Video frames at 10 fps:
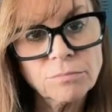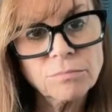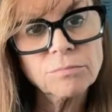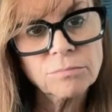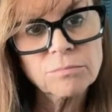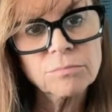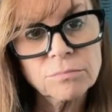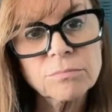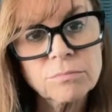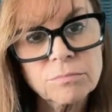
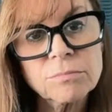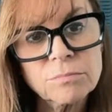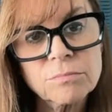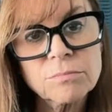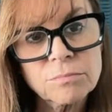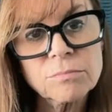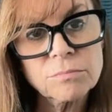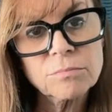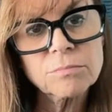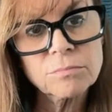
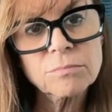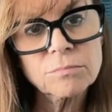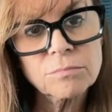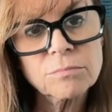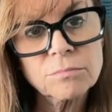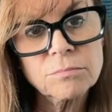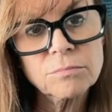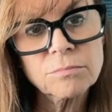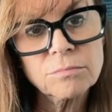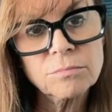
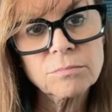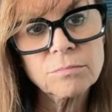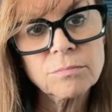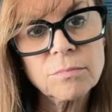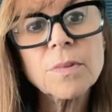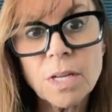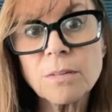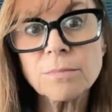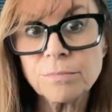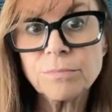
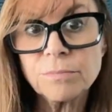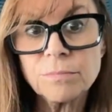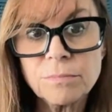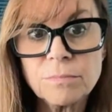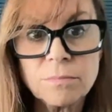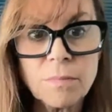No words are spoken by the person on screen.